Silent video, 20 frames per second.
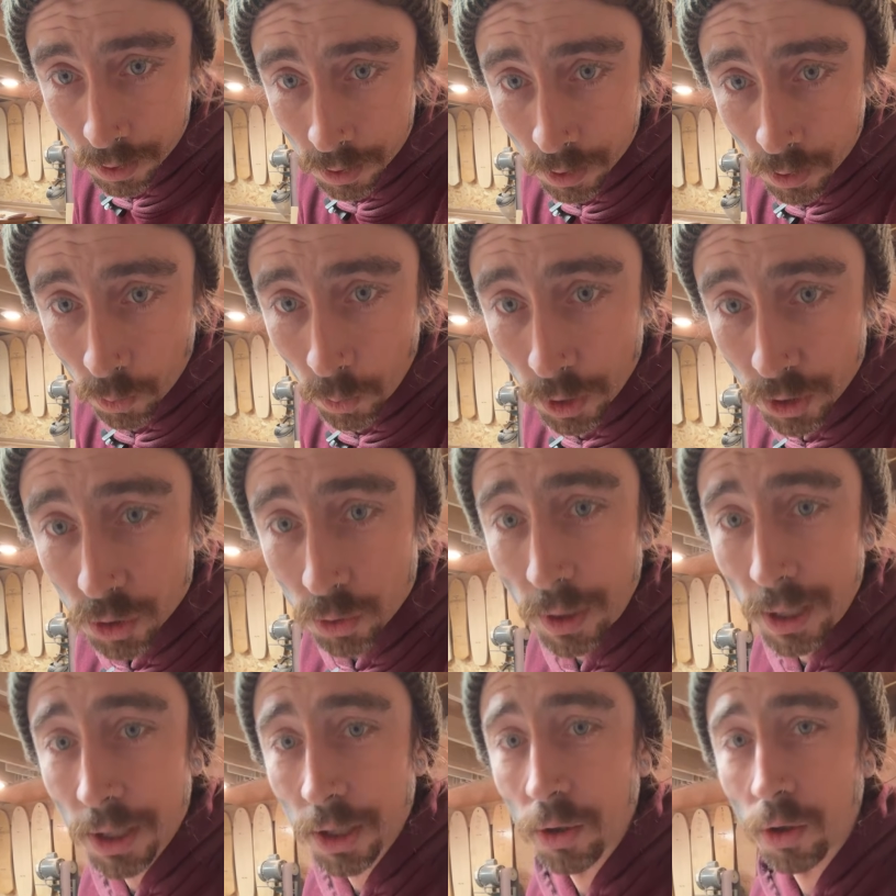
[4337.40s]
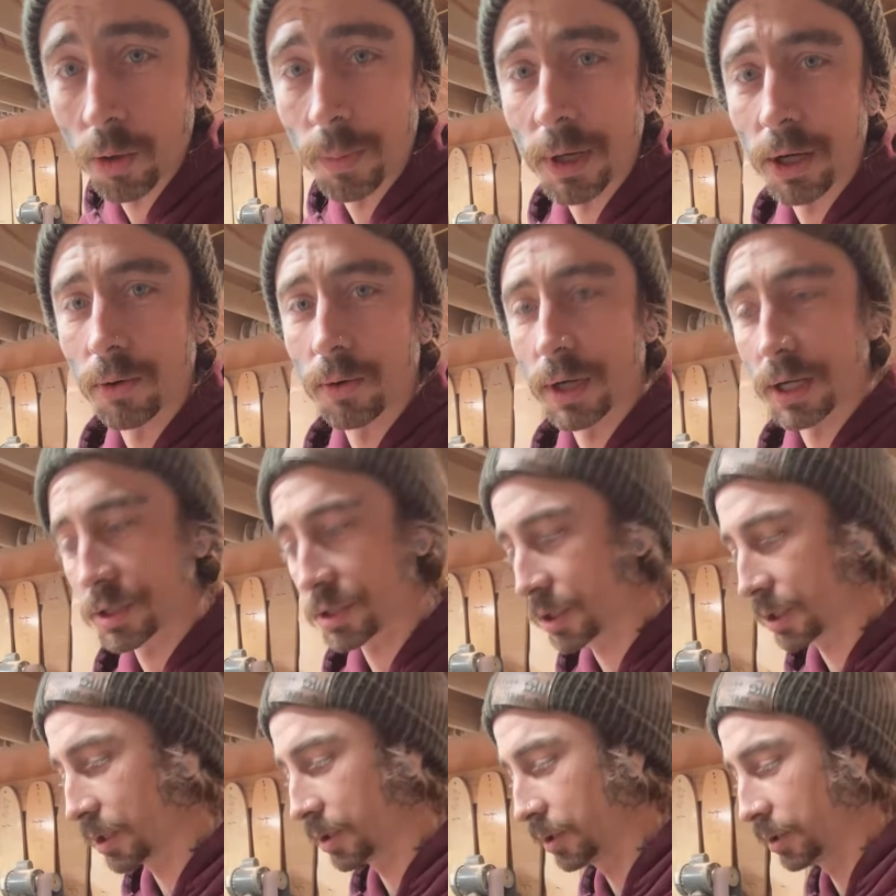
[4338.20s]
What do I know about
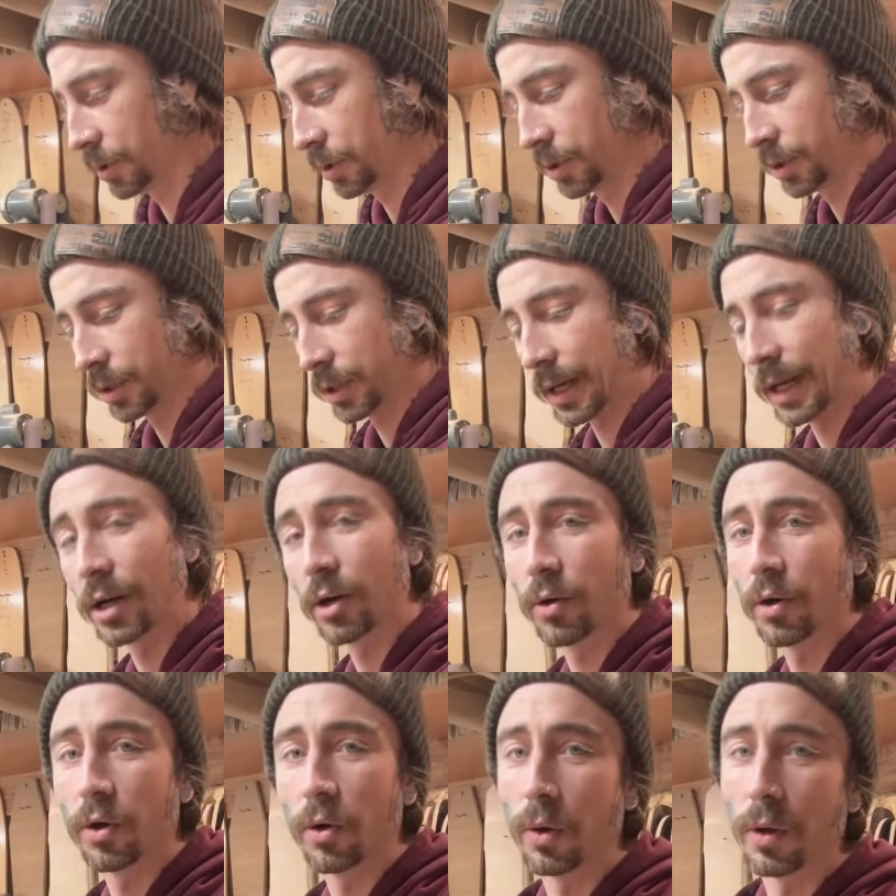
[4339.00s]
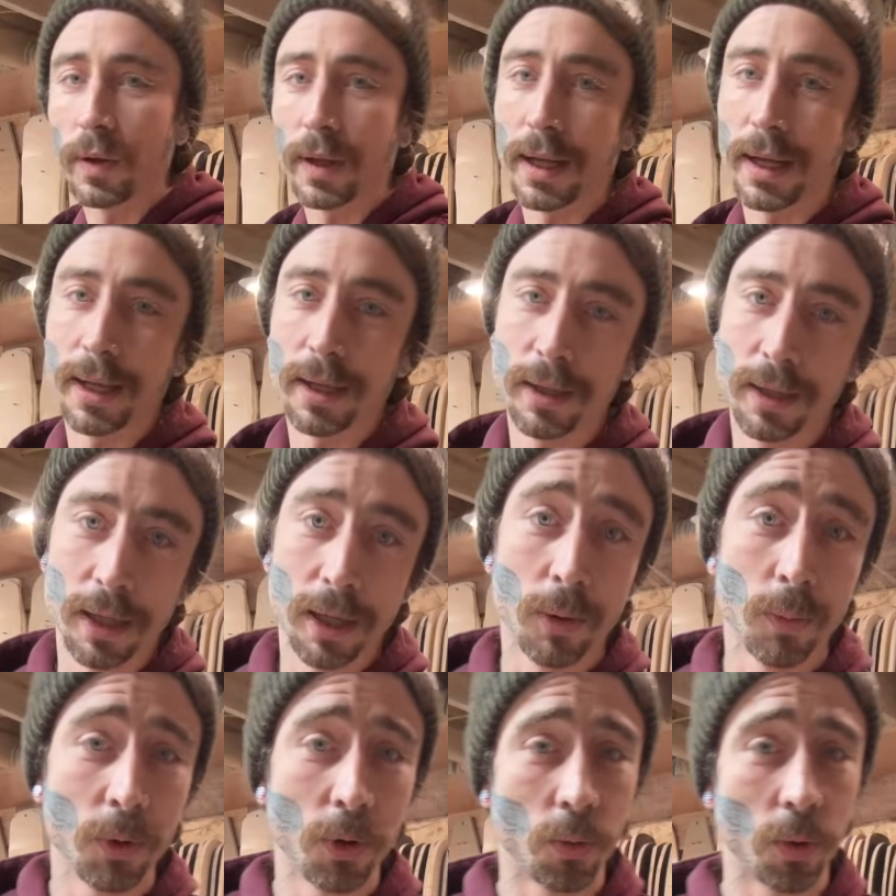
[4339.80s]
Russia? I don't know a lot.
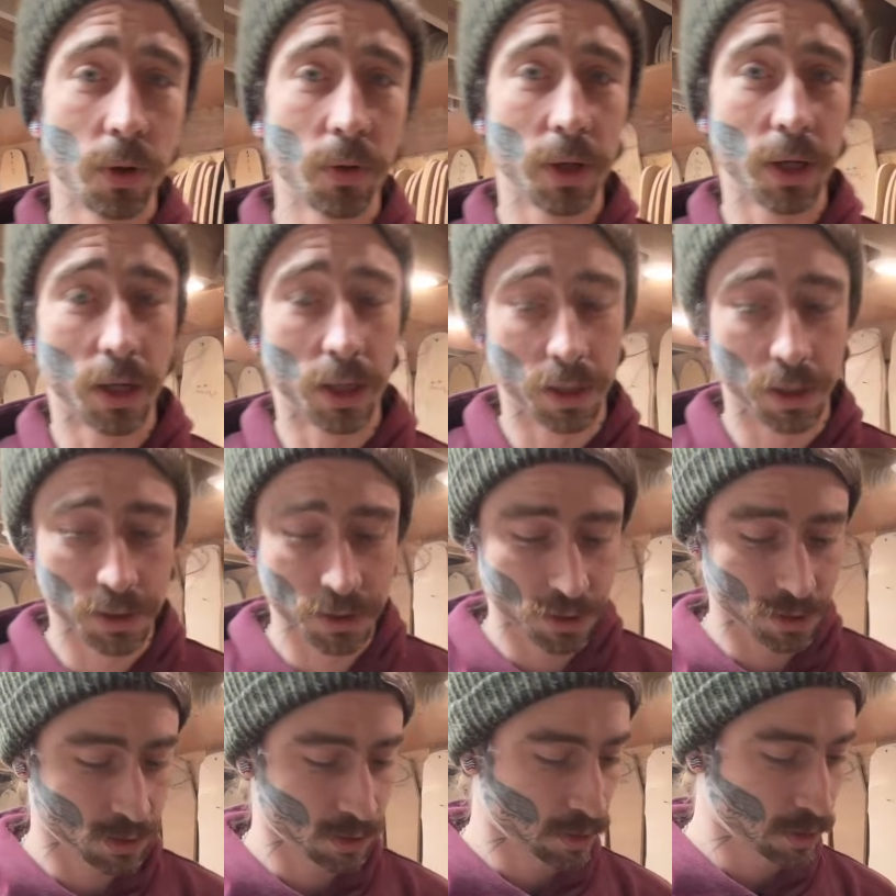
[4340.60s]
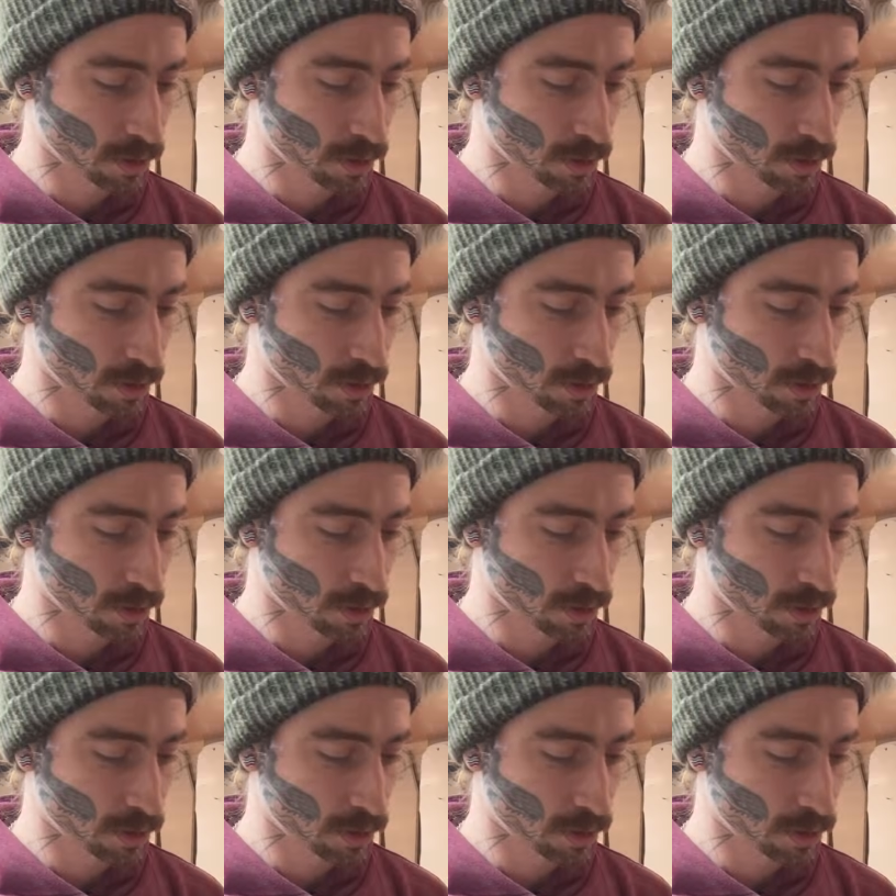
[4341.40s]
I'll be really honest.